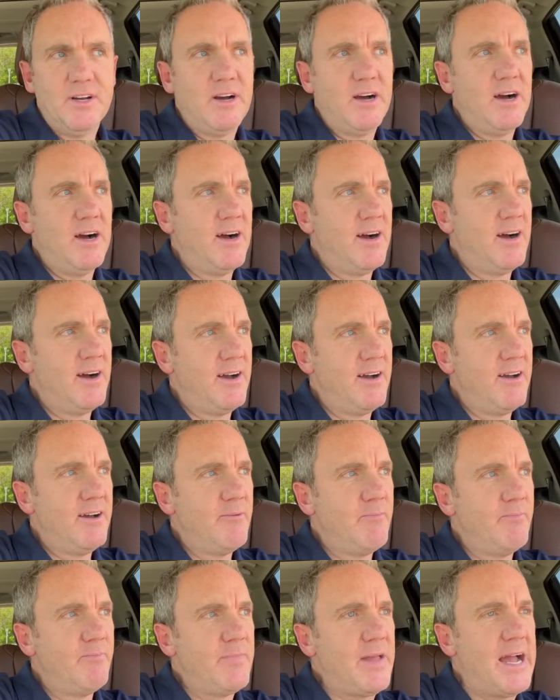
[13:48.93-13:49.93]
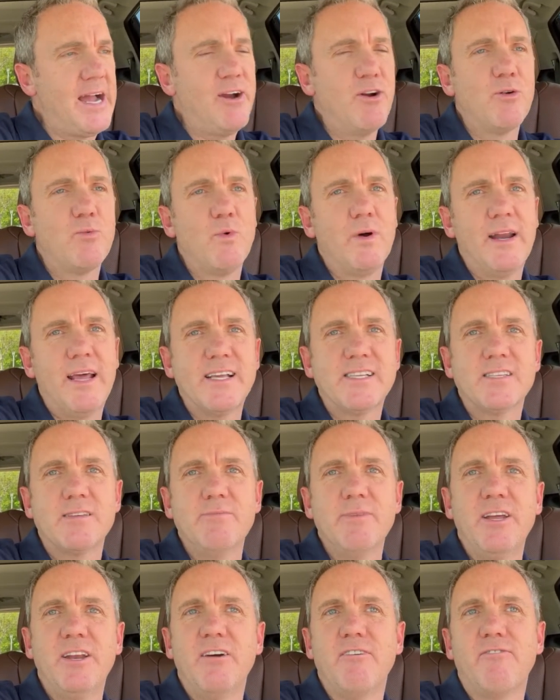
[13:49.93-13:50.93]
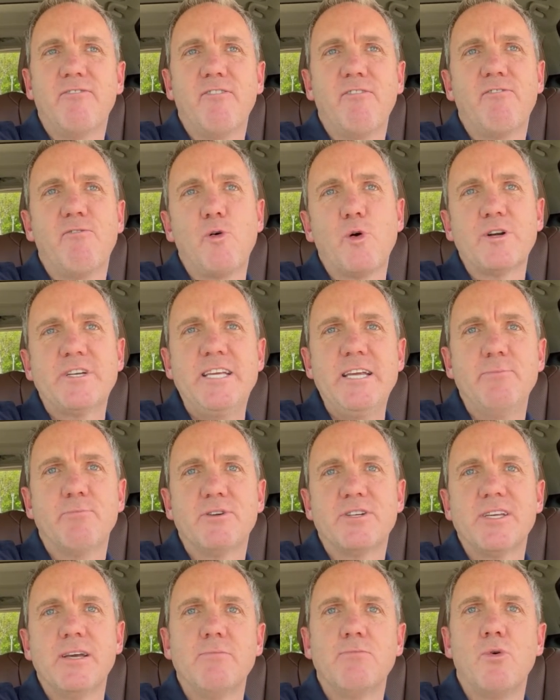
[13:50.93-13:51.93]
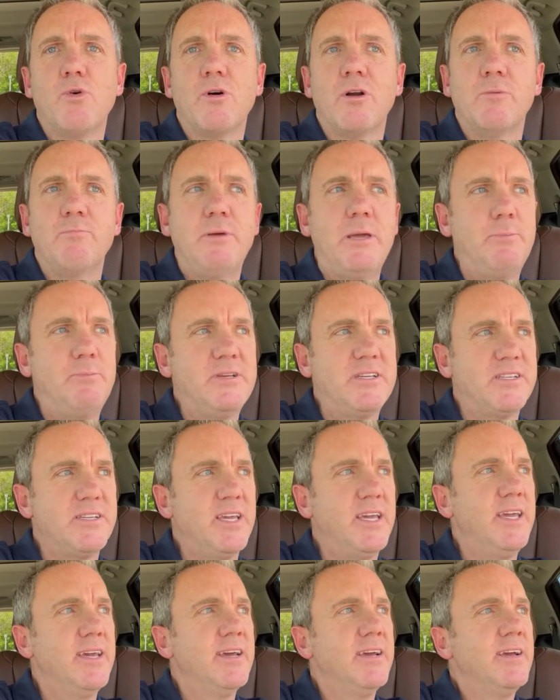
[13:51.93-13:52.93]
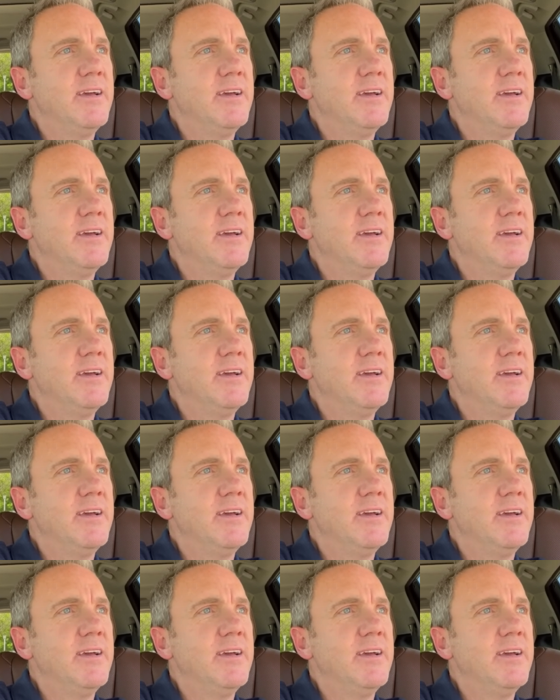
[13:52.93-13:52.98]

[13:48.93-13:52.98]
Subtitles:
I heard one estimate of 14% more on PPC.